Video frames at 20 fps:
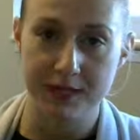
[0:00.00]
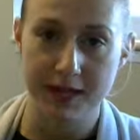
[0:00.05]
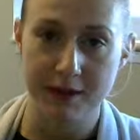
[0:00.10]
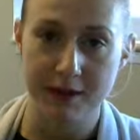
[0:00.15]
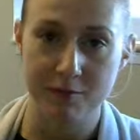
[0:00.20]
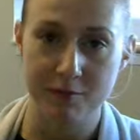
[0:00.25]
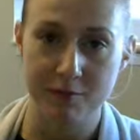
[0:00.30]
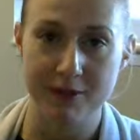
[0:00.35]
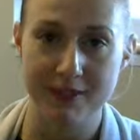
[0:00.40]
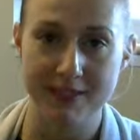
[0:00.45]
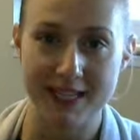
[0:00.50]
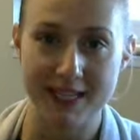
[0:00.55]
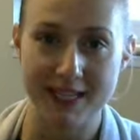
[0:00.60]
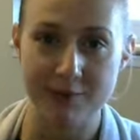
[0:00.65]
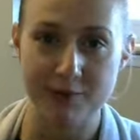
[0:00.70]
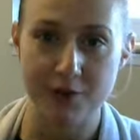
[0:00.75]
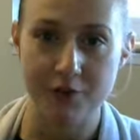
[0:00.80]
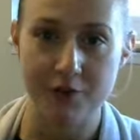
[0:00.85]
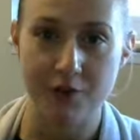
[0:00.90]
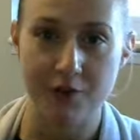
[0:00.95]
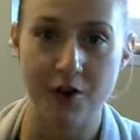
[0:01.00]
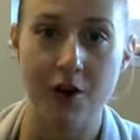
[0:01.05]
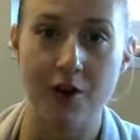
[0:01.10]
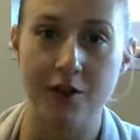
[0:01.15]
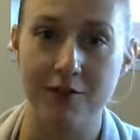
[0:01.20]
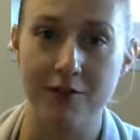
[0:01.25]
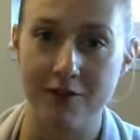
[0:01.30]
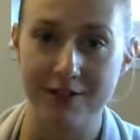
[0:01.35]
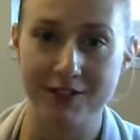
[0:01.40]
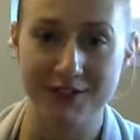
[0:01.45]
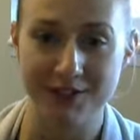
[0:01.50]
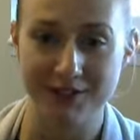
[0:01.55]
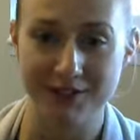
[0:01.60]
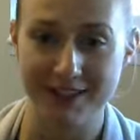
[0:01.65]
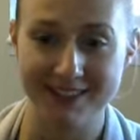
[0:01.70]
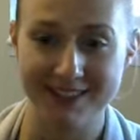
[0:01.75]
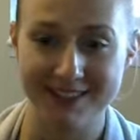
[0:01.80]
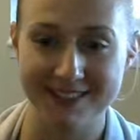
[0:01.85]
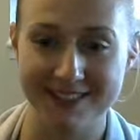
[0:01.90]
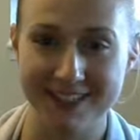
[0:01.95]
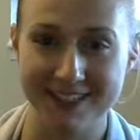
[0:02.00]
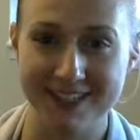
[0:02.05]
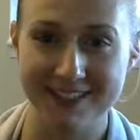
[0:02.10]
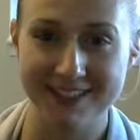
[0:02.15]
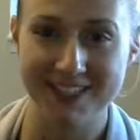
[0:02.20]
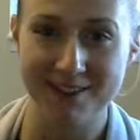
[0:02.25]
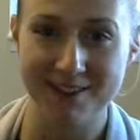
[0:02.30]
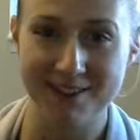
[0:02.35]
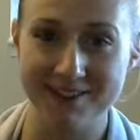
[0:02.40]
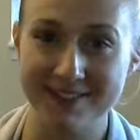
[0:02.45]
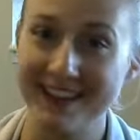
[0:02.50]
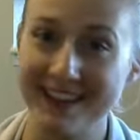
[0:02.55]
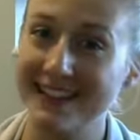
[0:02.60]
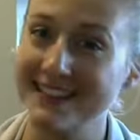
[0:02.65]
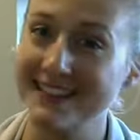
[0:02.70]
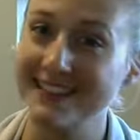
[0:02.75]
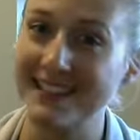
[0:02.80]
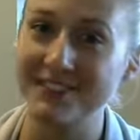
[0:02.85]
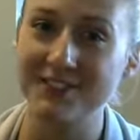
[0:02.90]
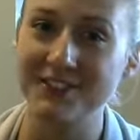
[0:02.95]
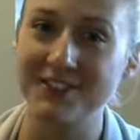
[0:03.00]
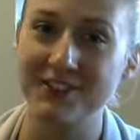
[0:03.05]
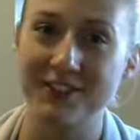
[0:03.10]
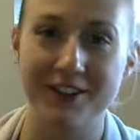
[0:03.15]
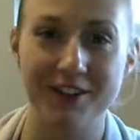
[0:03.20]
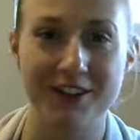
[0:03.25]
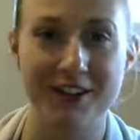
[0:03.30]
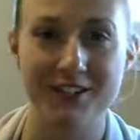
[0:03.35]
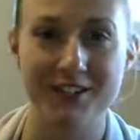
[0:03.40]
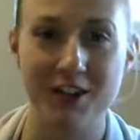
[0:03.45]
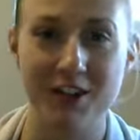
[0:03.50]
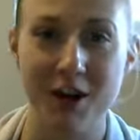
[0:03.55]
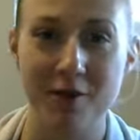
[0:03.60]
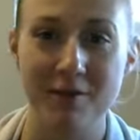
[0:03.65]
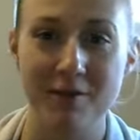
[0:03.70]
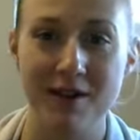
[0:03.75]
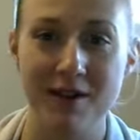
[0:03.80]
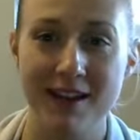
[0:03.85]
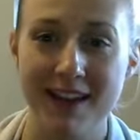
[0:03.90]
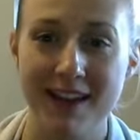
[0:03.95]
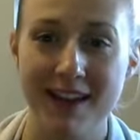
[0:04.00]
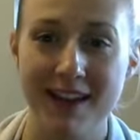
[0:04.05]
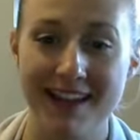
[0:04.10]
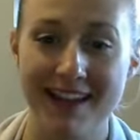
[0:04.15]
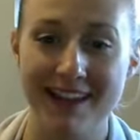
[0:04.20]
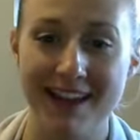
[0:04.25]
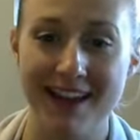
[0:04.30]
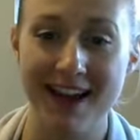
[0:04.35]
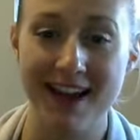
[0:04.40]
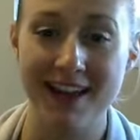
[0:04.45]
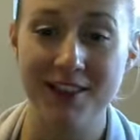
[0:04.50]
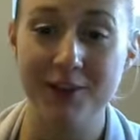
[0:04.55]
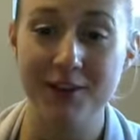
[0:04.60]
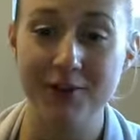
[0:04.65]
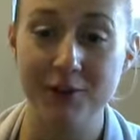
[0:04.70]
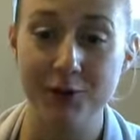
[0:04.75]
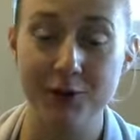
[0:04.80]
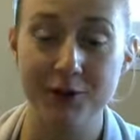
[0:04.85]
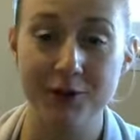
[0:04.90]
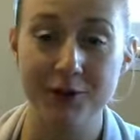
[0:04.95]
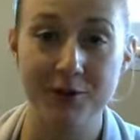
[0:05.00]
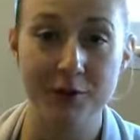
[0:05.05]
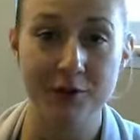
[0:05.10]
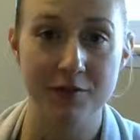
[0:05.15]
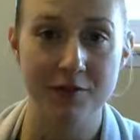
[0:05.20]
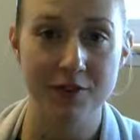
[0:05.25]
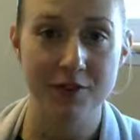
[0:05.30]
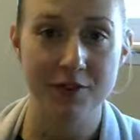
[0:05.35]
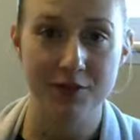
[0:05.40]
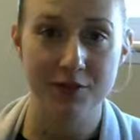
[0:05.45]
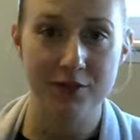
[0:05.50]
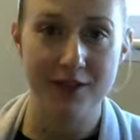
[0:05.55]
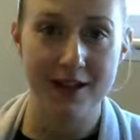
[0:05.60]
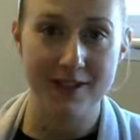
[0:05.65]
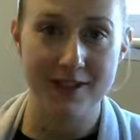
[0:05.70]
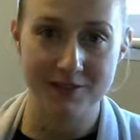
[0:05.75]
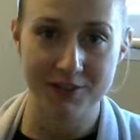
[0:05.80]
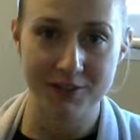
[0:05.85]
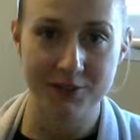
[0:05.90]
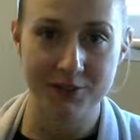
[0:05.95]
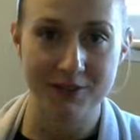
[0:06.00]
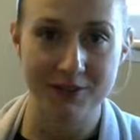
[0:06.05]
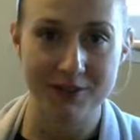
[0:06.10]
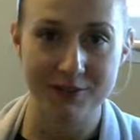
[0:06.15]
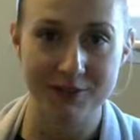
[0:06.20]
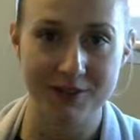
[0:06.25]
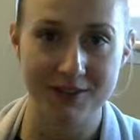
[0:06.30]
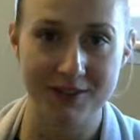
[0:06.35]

State more accessible for all of our students. So thanks guys for doing a great job, and uh, I look forward to moving through the last few weeks with